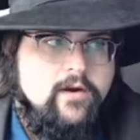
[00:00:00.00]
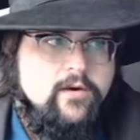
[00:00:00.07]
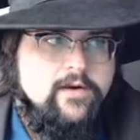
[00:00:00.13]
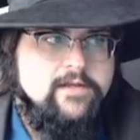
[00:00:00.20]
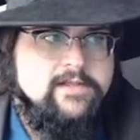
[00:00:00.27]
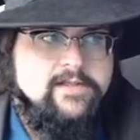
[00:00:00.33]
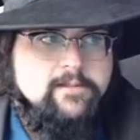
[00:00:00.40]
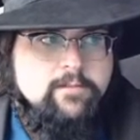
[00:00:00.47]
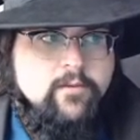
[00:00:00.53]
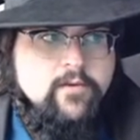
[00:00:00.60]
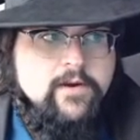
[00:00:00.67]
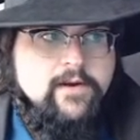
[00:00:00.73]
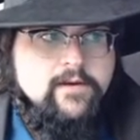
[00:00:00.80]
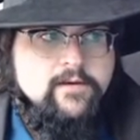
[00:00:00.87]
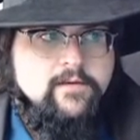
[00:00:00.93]
is the
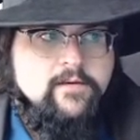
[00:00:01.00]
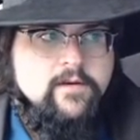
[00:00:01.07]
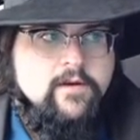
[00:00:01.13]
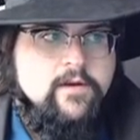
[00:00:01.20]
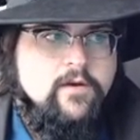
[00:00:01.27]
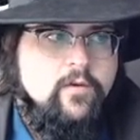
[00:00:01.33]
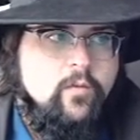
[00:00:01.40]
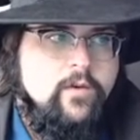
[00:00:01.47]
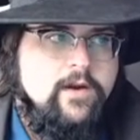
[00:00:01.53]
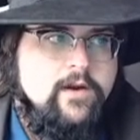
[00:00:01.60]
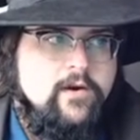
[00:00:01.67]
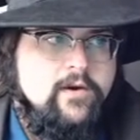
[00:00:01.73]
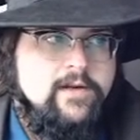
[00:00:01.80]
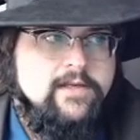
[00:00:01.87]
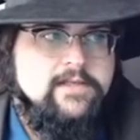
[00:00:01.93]
point?
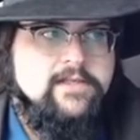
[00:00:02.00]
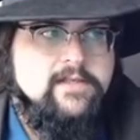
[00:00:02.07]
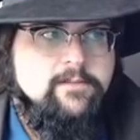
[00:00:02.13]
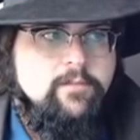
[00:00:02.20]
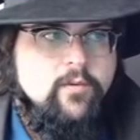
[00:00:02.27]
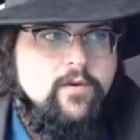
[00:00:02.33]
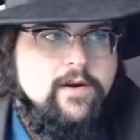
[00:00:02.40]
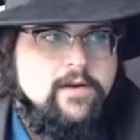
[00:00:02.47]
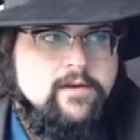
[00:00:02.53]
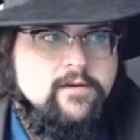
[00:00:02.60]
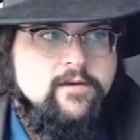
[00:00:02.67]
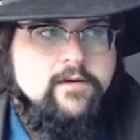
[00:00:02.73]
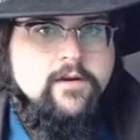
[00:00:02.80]
Where is the point?